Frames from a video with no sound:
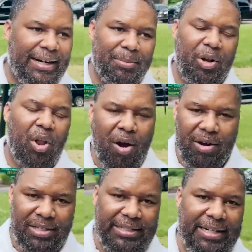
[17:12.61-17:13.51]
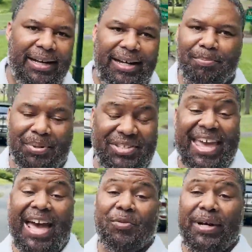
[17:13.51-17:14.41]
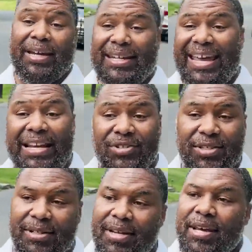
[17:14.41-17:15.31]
Clark, Piscataway, Edison.